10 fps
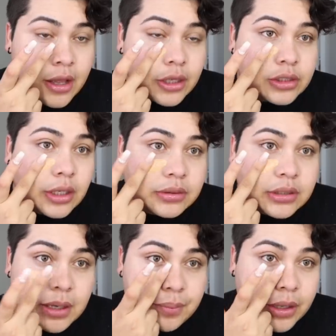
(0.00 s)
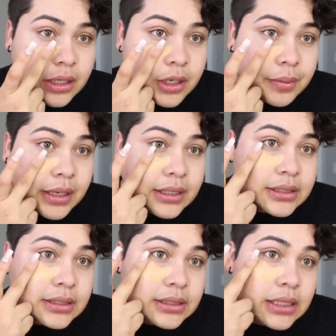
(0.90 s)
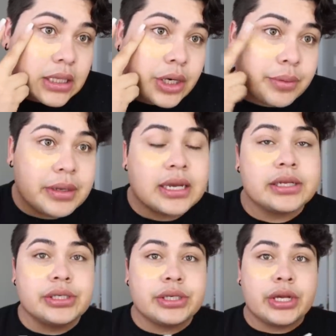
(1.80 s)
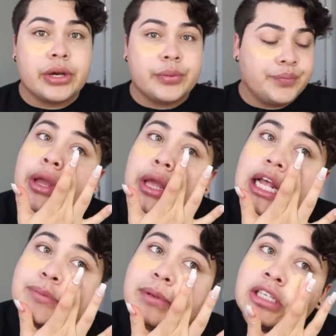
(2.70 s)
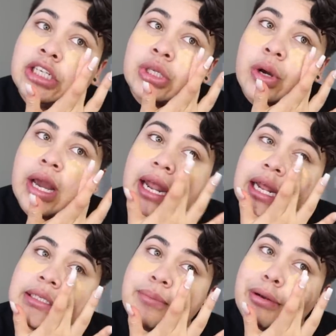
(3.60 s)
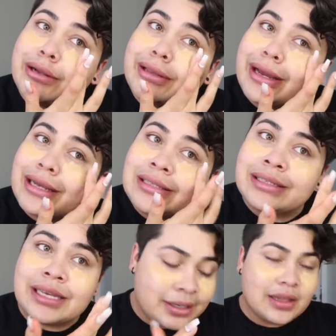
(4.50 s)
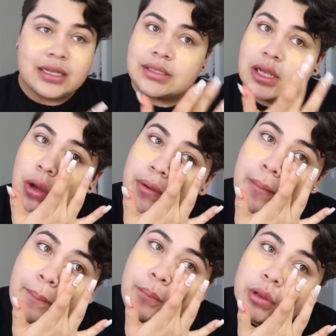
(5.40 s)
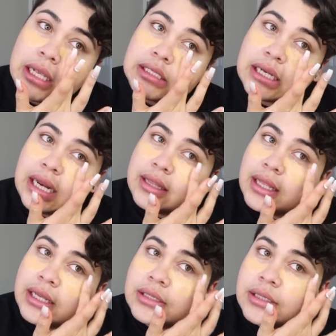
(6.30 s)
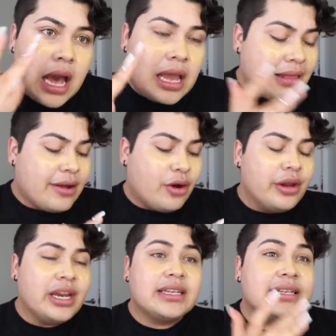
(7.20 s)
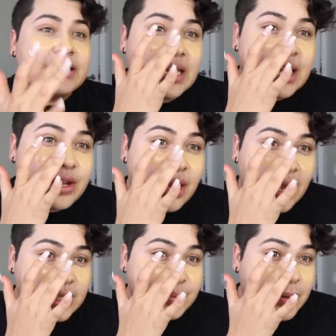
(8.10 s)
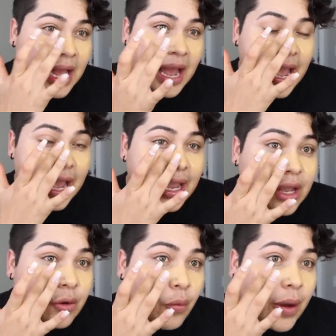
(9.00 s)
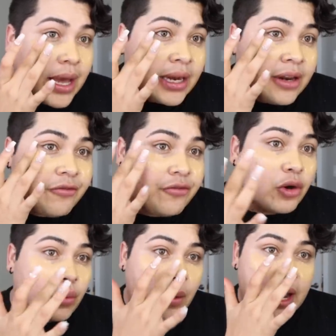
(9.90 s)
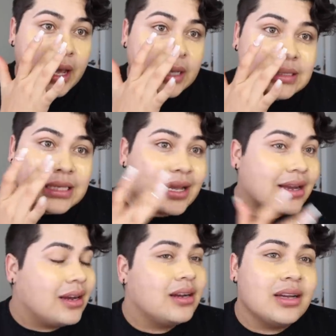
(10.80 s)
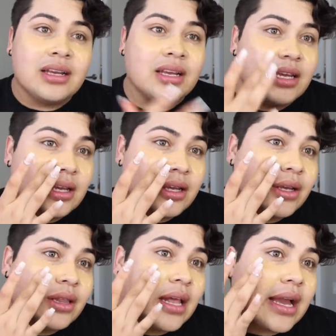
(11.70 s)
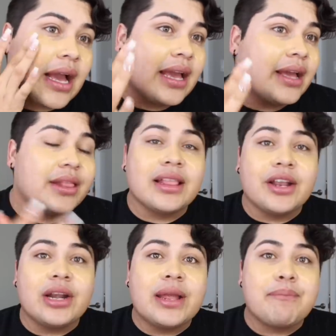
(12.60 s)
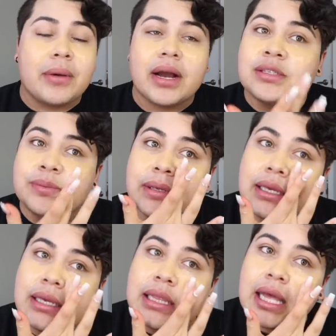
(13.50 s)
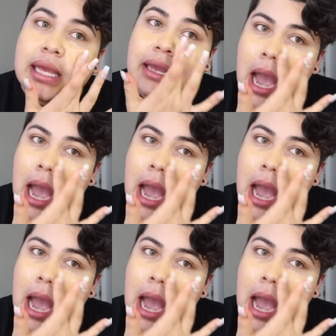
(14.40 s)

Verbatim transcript: So I'm just gonna put a little bit concealer because you know. Las pinches ojeras, en verdad que sí. Las tengo bien putas grandes. I like going to Disneyland, you guys, but I hate waiting for rides. Like, hey, like it literally bugs me. Like,